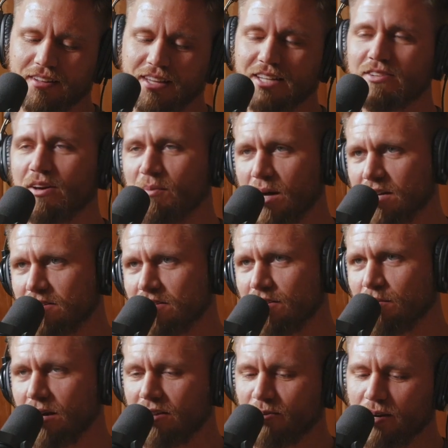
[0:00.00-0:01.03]
"That's how I imagine
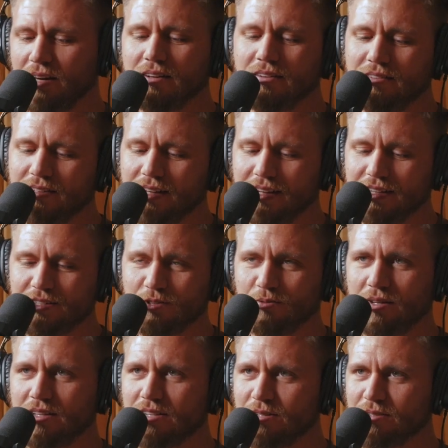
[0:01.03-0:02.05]
you, by the way, as you
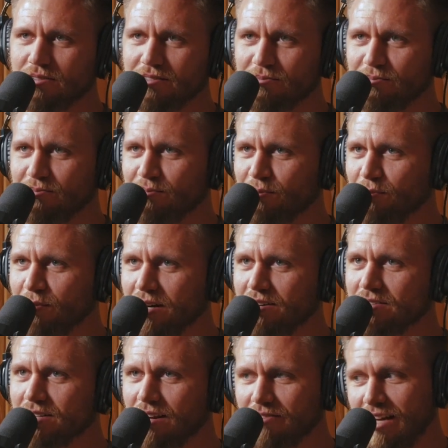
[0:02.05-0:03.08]
read this by
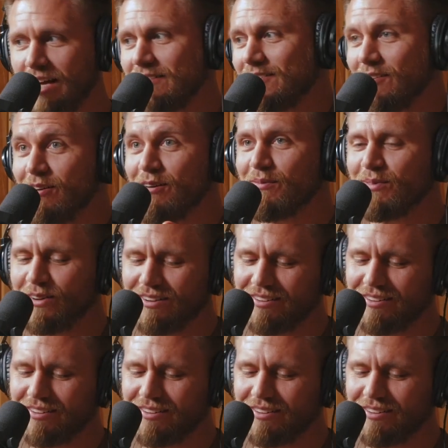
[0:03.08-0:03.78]
yourself. That's horrible."